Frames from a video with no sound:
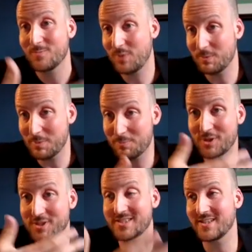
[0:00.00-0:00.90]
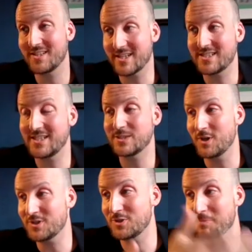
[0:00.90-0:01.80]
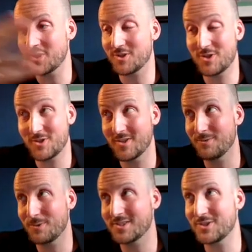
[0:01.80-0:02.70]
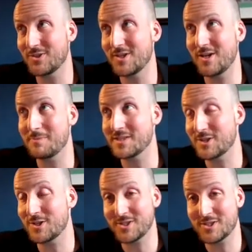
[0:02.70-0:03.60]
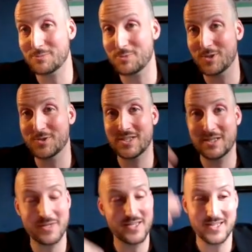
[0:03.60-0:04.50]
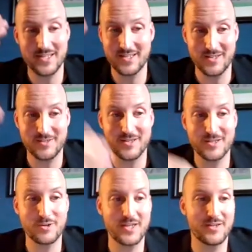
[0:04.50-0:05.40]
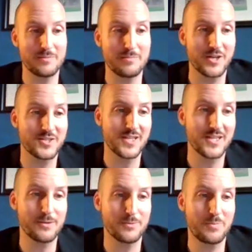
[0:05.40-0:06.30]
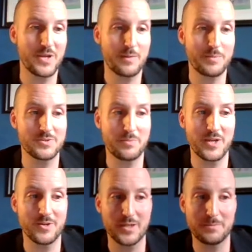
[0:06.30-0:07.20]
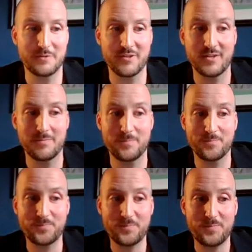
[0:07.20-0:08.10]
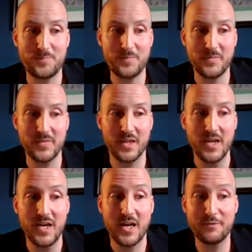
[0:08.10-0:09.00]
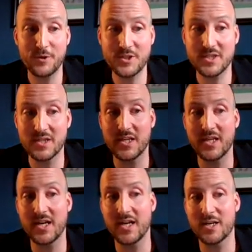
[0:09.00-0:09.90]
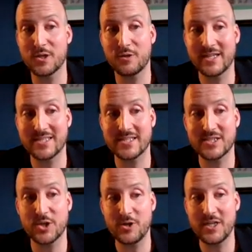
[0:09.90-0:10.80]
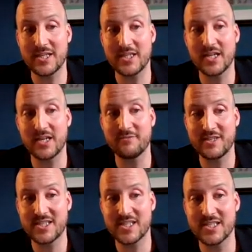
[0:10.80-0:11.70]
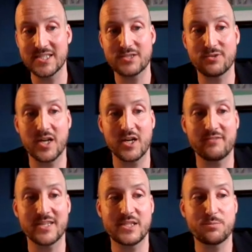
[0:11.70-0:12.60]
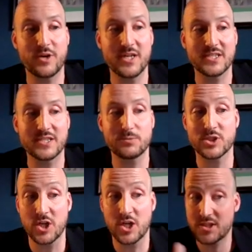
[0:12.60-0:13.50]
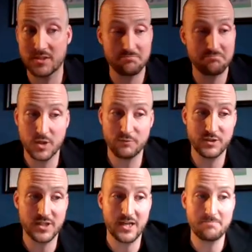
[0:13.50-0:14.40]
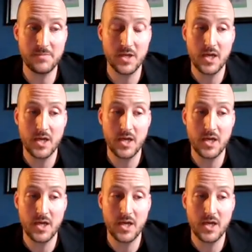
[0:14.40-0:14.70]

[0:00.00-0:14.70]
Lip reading: people purchasing the vaccines wanted to know how much it costs to produce them, and then agree on a margin that they would be happy to pay on top of that. Unfortunately, COVAX's early vigilance regarding vaccine pricing was lost over time,